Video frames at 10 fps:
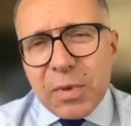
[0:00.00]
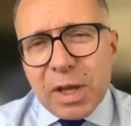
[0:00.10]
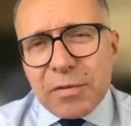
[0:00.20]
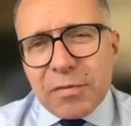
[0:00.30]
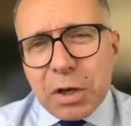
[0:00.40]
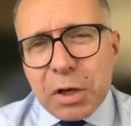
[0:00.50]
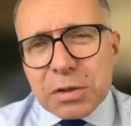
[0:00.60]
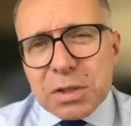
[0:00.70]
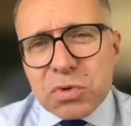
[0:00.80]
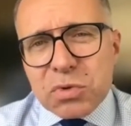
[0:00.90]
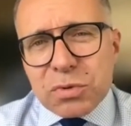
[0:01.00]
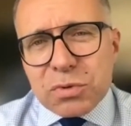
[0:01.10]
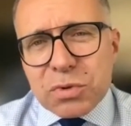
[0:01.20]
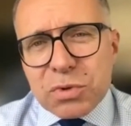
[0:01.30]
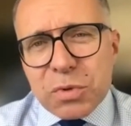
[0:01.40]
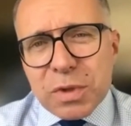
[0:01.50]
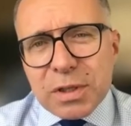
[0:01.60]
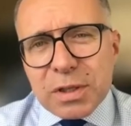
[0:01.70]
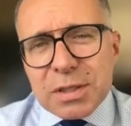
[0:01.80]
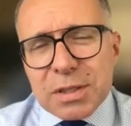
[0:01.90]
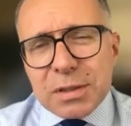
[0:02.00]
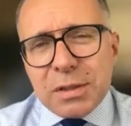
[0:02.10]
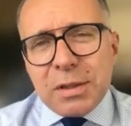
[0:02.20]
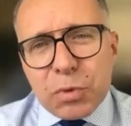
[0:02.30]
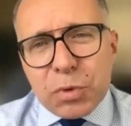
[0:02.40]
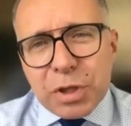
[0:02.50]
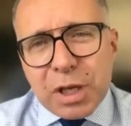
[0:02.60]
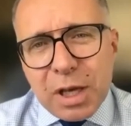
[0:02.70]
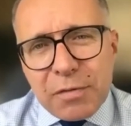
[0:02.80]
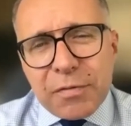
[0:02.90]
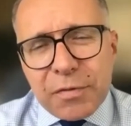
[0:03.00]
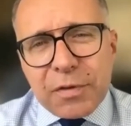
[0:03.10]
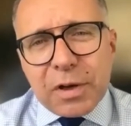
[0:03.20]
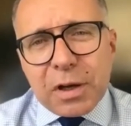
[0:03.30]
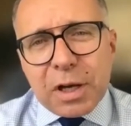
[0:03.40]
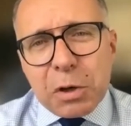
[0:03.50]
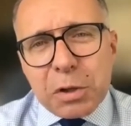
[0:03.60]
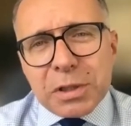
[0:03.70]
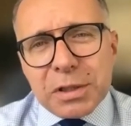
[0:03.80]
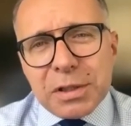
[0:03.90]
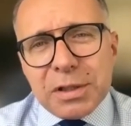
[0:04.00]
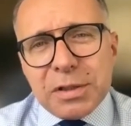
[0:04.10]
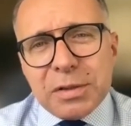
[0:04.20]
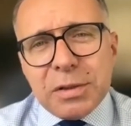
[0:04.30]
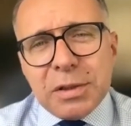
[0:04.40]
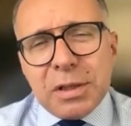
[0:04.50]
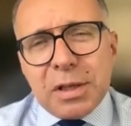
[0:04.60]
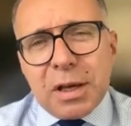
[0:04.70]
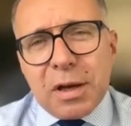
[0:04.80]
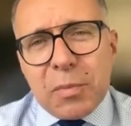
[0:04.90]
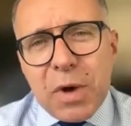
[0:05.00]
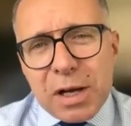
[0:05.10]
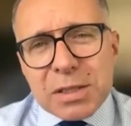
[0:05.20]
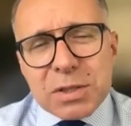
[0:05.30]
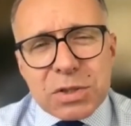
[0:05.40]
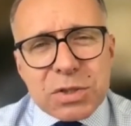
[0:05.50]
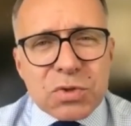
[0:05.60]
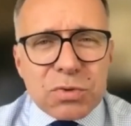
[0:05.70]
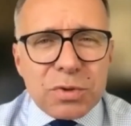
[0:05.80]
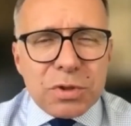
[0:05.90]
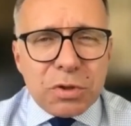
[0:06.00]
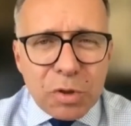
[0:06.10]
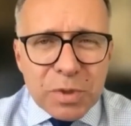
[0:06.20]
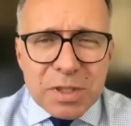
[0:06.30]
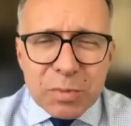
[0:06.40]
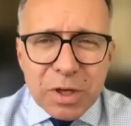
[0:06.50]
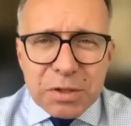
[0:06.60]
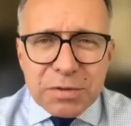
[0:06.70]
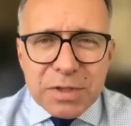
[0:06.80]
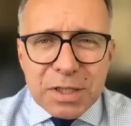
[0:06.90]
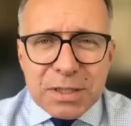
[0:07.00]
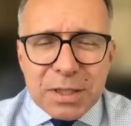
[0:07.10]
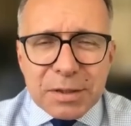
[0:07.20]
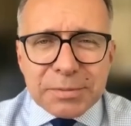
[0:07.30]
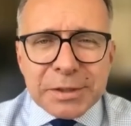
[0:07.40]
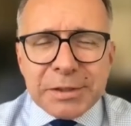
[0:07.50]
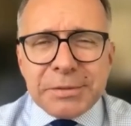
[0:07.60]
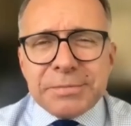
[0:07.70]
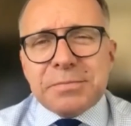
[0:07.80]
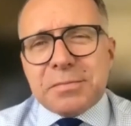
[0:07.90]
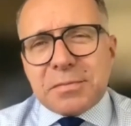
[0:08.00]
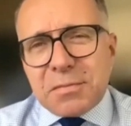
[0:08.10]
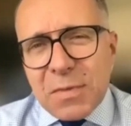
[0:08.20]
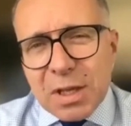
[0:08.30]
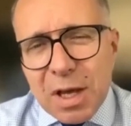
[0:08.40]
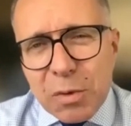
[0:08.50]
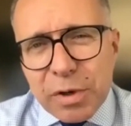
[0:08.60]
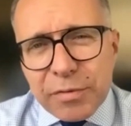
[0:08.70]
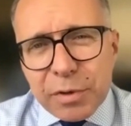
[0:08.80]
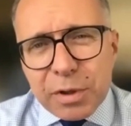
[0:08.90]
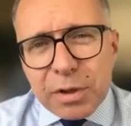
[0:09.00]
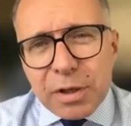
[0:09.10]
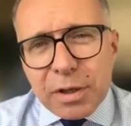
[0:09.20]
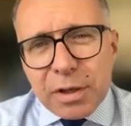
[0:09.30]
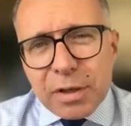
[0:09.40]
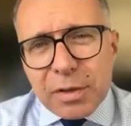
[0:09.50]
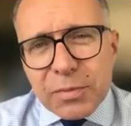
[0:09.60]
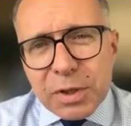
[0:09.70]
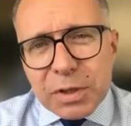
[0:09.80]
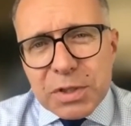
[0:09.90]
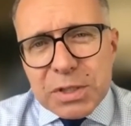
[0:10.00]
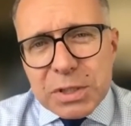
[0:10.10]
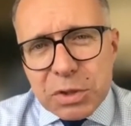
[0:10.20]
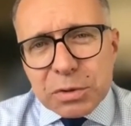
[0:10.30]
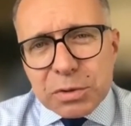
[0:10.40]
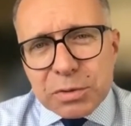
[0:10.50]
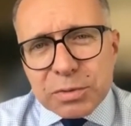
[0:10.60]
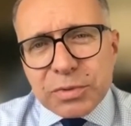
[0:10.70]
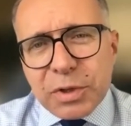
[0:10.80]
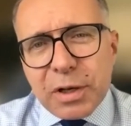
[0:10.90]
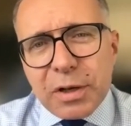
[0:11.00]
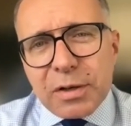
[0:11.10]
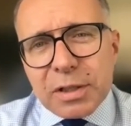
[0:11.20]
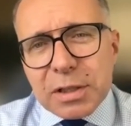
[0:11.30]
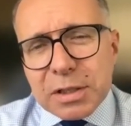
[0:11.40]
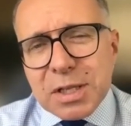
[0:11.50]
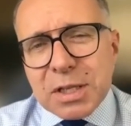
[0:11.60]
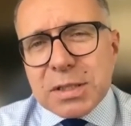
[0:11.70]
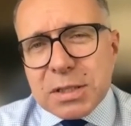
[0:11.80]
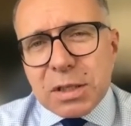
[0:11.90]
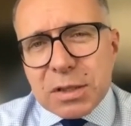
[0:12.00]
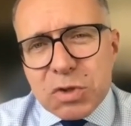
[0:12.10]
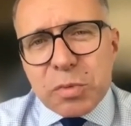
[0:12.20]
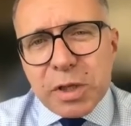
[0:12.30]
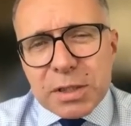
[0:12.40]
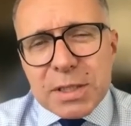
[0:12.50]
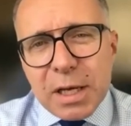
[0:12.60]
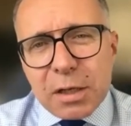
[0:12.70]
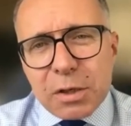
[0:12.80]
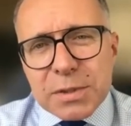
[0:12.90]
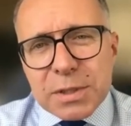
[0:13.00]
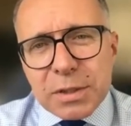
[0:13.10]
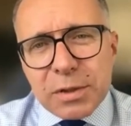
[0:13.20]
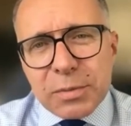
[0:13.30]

have a lot to do with it. We have currently access to an enormous amount of data. However, it is still, it exists in too many silos.